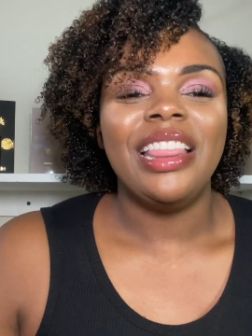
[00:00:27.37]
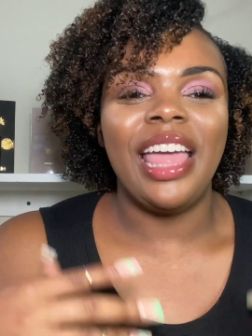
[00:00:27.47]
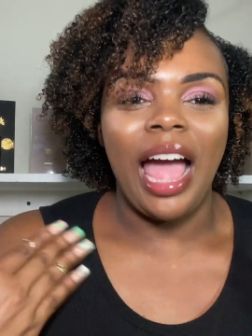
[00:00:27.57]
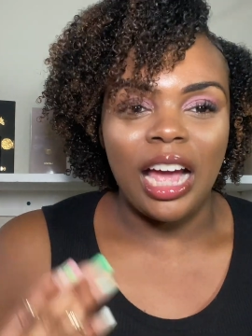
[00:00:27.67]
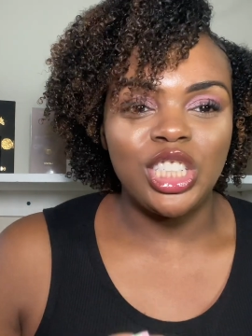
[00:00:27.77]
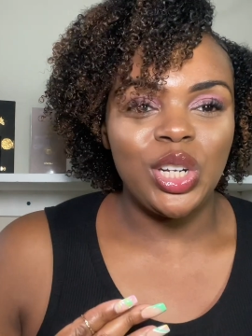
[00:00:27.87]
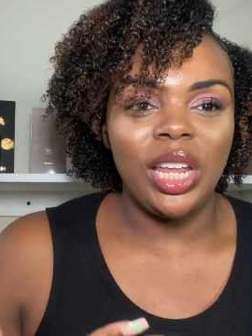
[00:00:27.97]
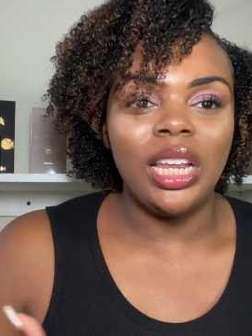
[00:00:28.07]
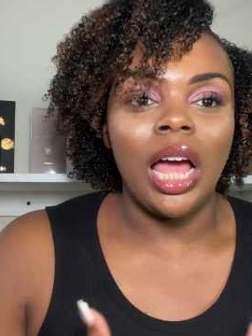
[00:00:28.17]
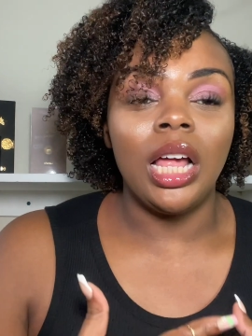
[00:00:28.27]
they
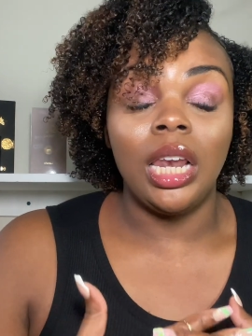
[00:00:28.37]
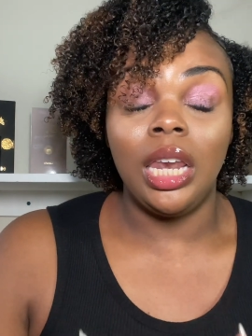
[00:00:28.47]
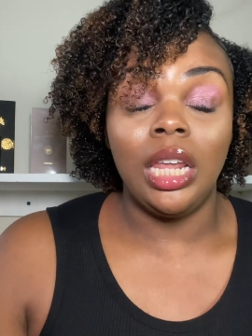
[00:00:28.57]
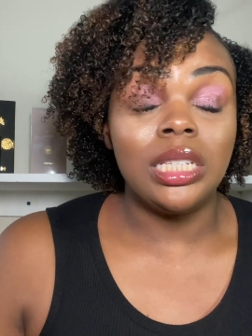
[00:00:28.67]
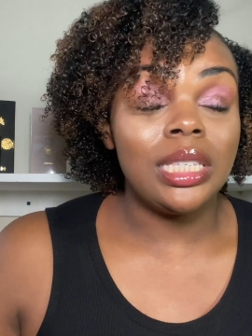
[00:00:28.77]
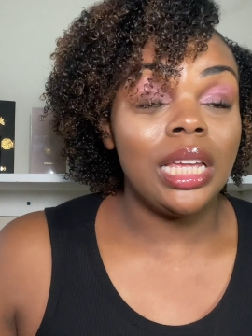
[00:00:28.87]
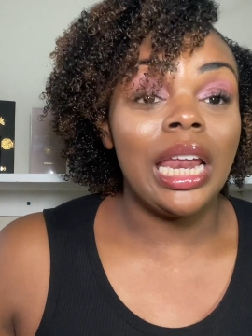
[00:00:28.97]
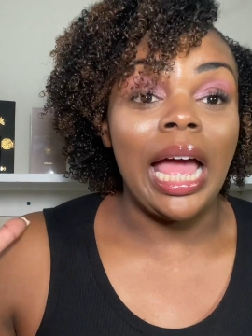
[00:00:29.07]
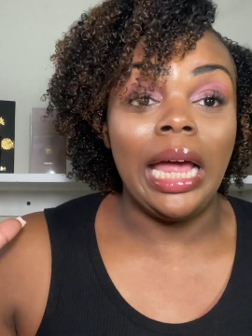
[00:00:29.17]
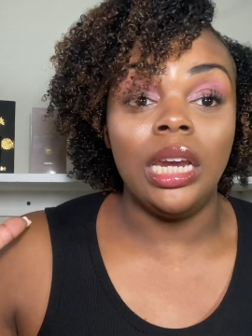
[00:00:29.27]
actually
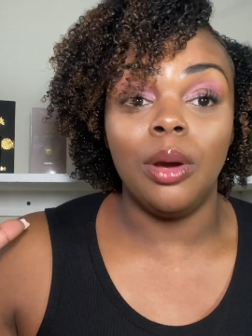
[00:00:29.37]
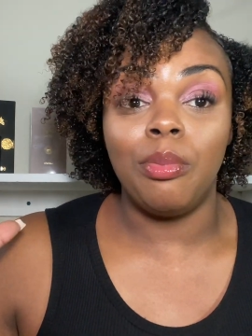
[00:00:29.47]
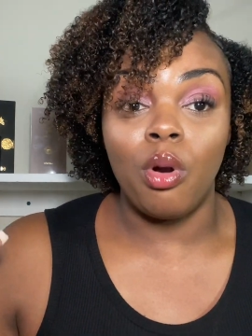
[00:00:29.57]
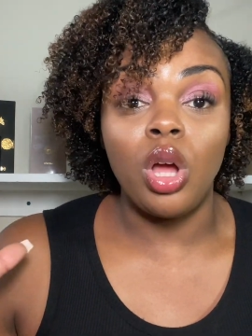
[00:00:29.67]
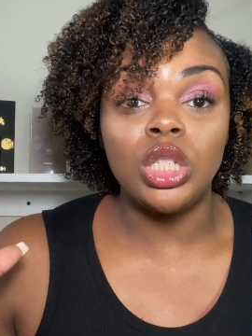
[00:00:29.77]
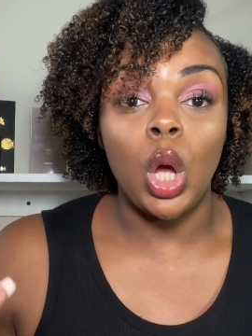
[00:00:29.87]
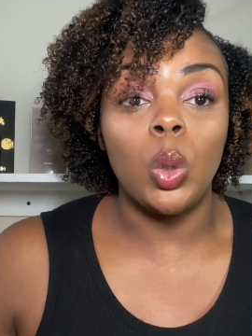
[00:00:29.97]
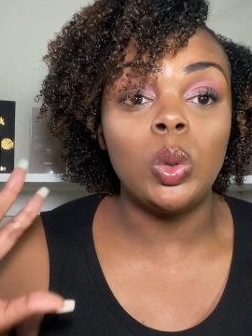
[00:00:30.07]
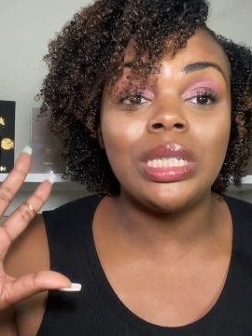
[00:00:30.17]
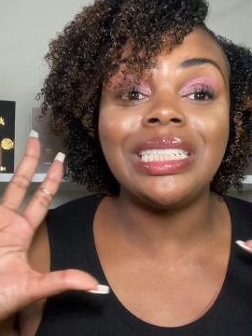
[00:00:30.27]
listed and brought
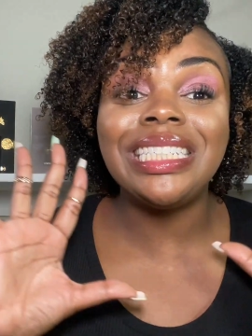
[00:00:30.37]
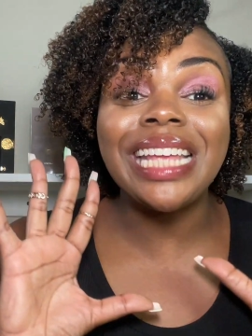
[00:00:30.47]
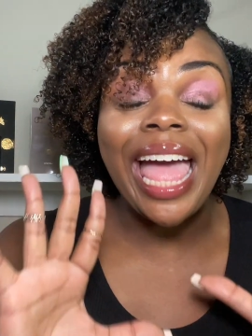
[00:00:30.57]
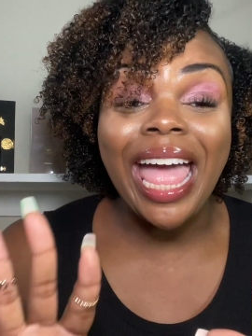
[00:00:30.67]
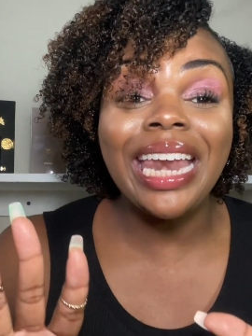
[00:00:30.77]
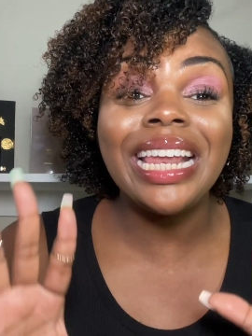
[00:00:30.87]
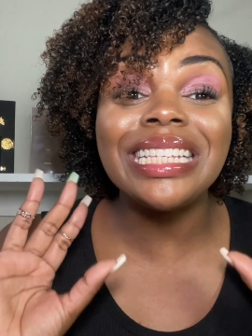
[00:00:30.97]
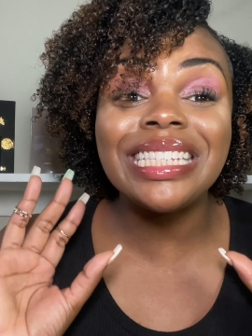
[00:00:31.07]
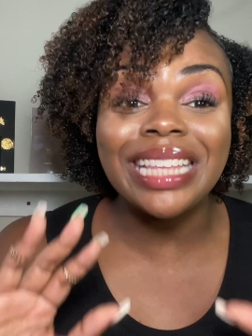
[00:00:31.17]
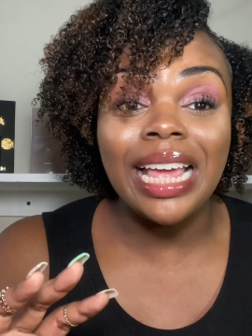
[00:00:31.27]
out 10
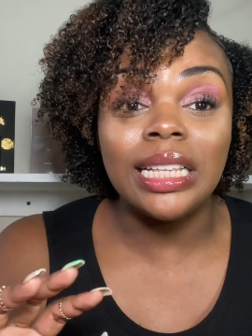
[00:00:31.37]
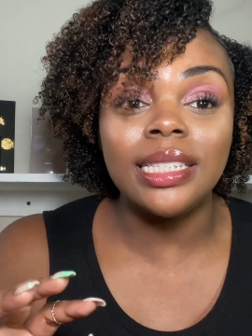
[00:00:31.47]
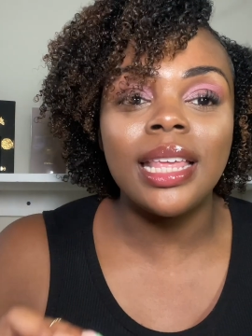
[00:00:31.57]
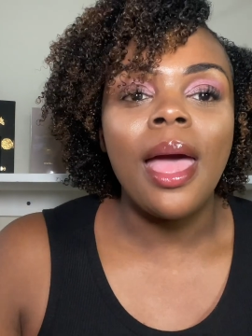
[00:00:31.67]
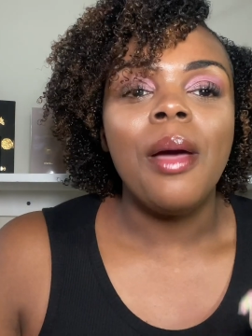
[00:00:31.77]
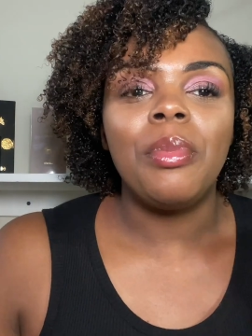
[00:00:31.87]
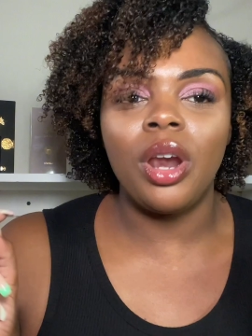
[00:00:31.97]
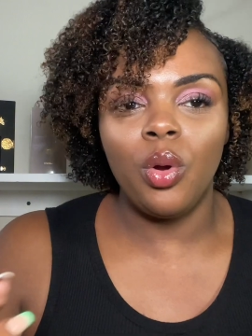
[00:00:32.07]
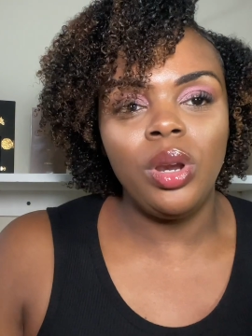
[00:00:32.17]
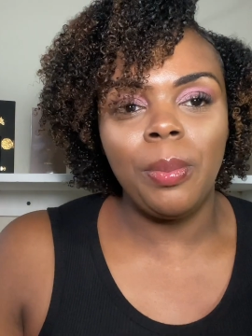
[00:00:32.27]
scents but
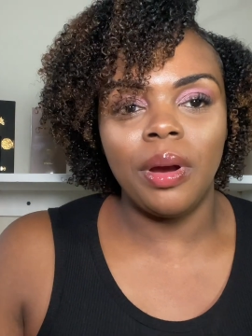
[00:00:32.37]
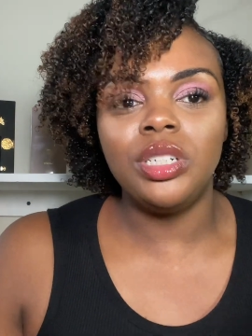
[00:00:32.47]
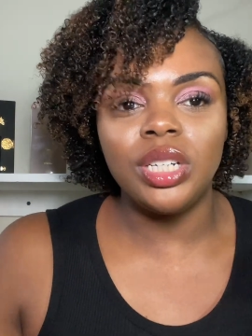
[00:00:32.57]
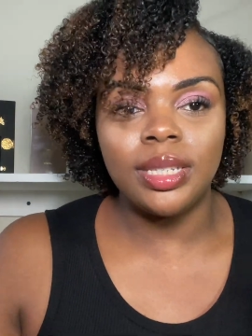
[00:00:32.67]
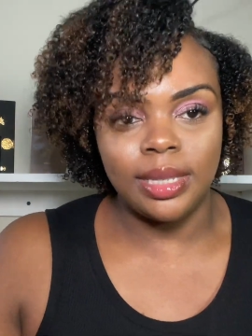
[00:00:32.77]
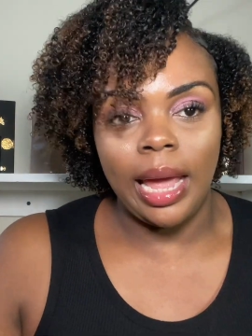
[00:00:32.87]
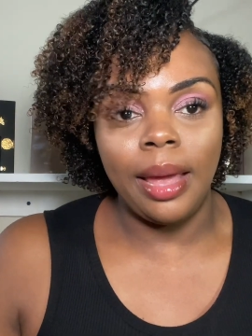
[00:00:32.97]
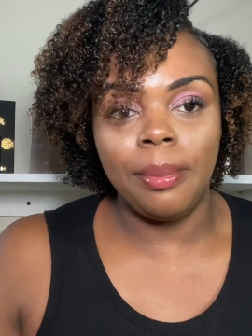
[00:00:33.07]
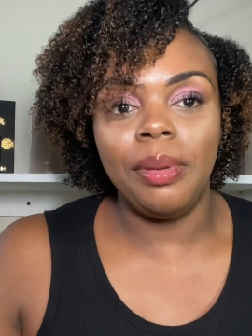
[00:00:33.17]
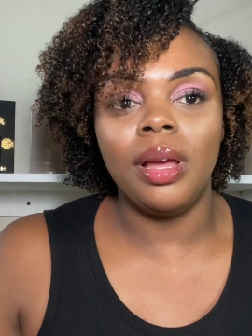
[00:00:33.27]
i only purchased
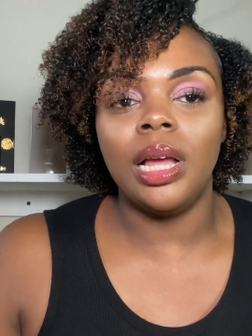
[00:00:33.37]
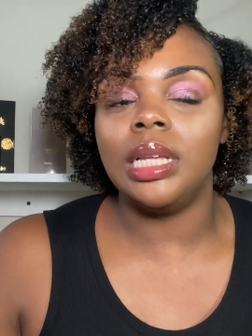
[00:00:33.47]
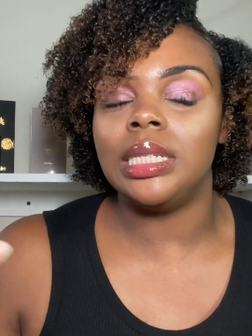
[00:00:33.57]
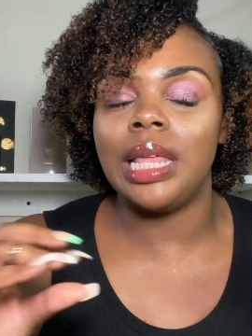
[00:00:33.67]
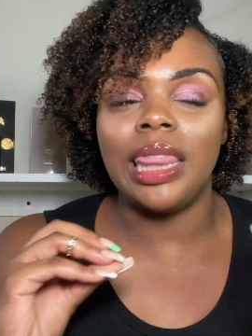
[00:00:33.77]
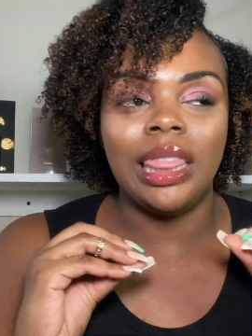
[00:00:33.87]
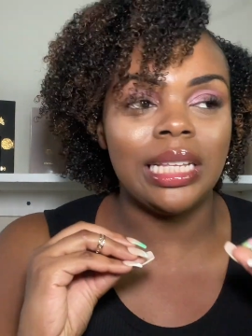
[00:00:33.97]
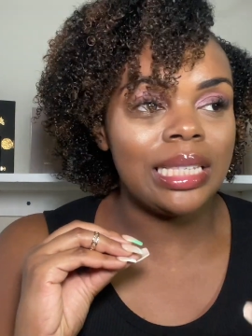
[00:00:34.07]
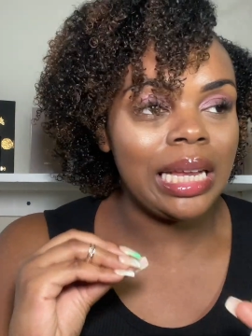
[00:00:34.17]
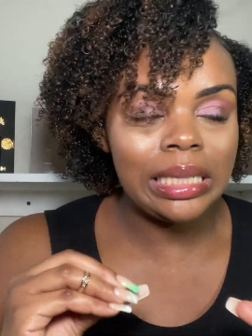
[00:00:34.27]
nine because the
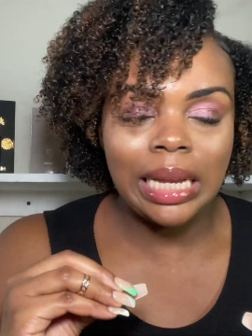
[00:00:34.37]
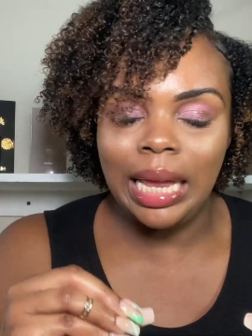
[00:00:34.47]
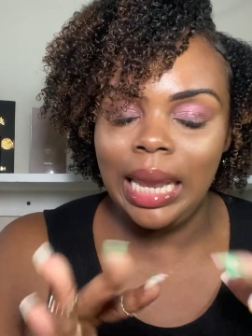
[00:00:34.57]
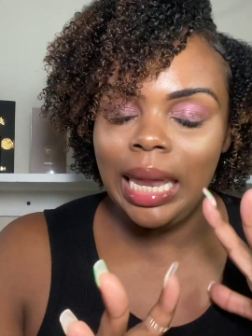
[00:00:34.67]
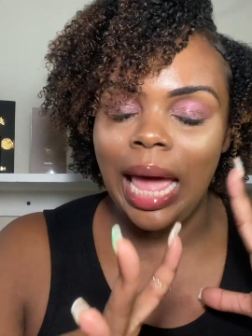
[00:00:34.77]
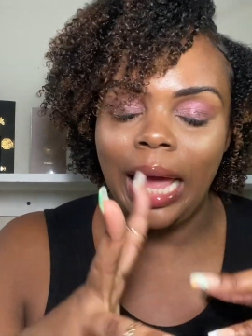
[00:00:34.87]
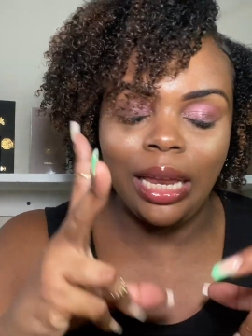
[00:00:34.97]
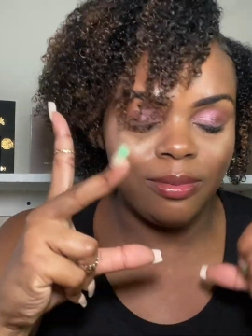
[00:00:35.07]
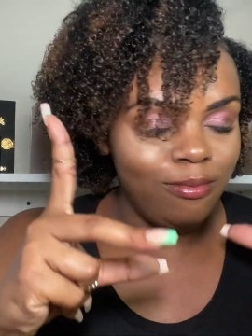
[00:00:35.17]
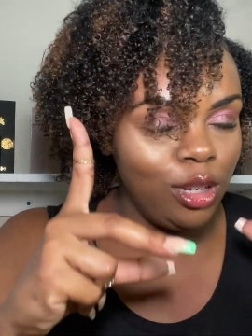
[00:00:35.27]
santal
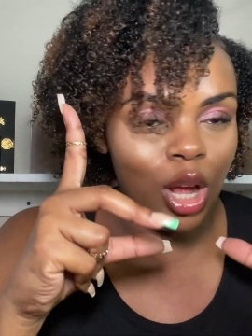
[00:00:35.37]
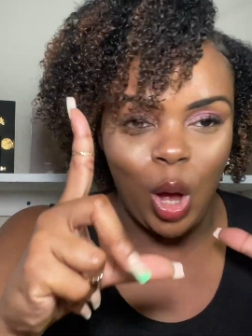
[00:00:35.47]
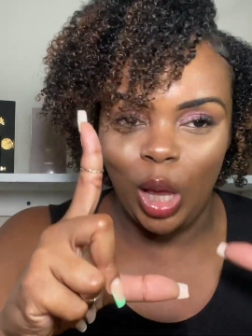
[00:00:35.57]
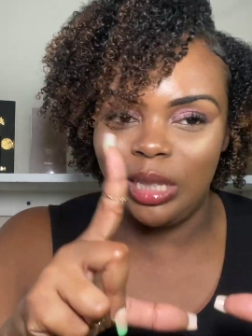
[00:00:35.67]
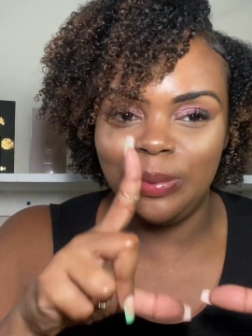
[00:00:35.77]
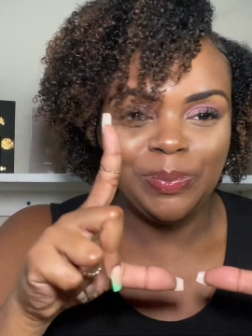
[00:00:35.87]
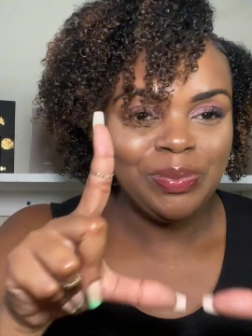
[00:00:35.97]
and y'all